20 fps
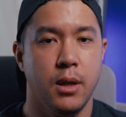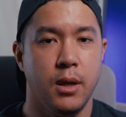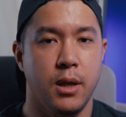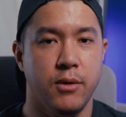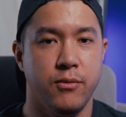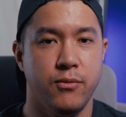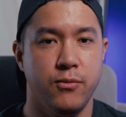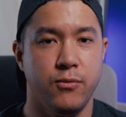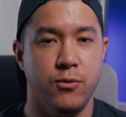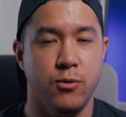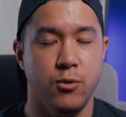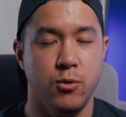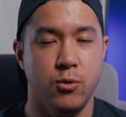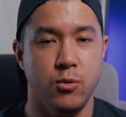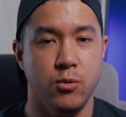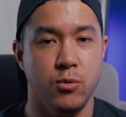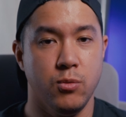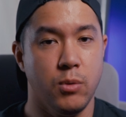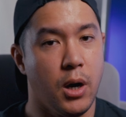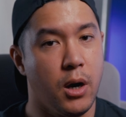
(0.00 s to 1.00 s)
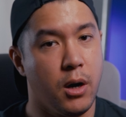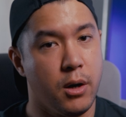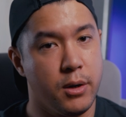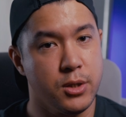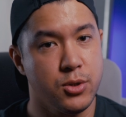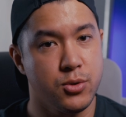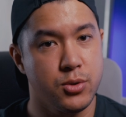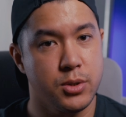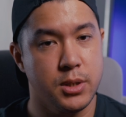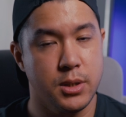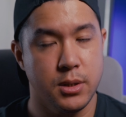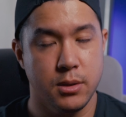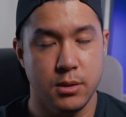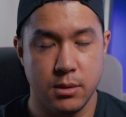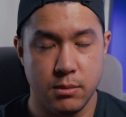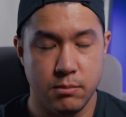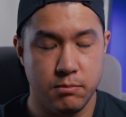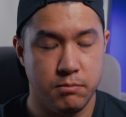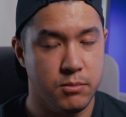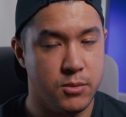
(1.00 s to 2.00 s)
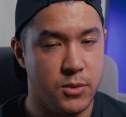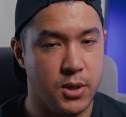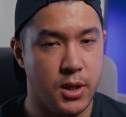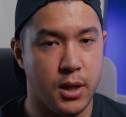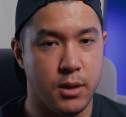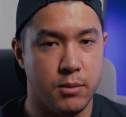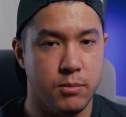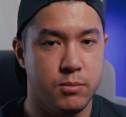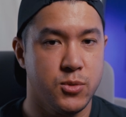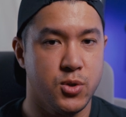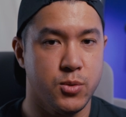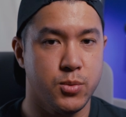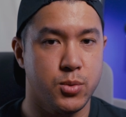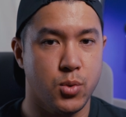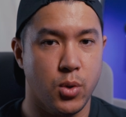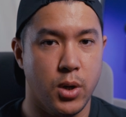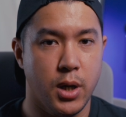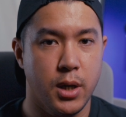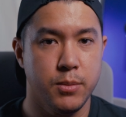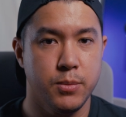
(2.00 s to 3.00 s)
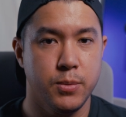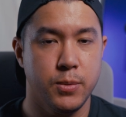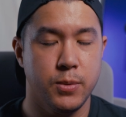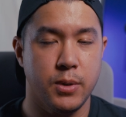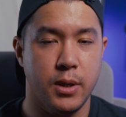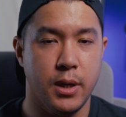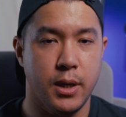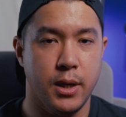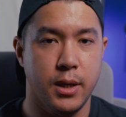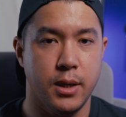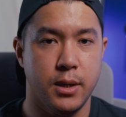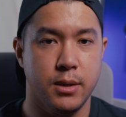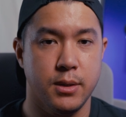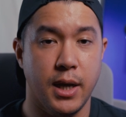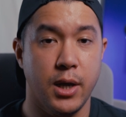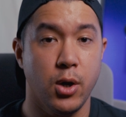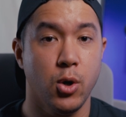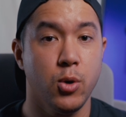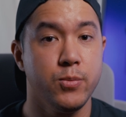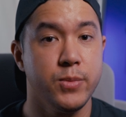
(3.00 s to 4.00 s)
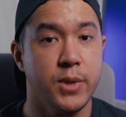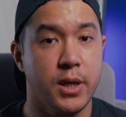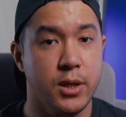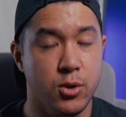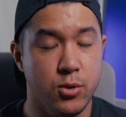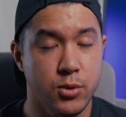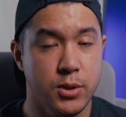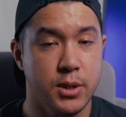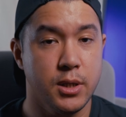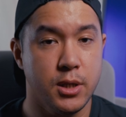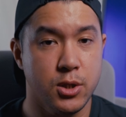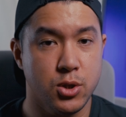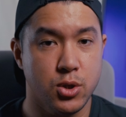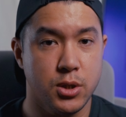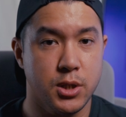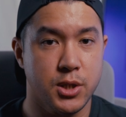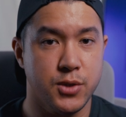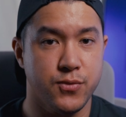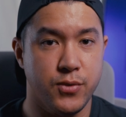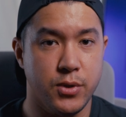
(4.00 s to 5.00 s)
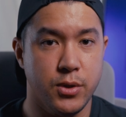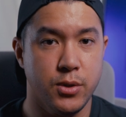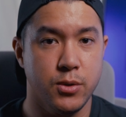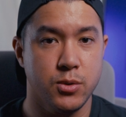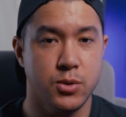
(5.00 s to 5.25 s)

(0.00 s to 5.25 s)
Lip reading: If you are interested, yeah, subscribe, and I hope that you did enjoy this video.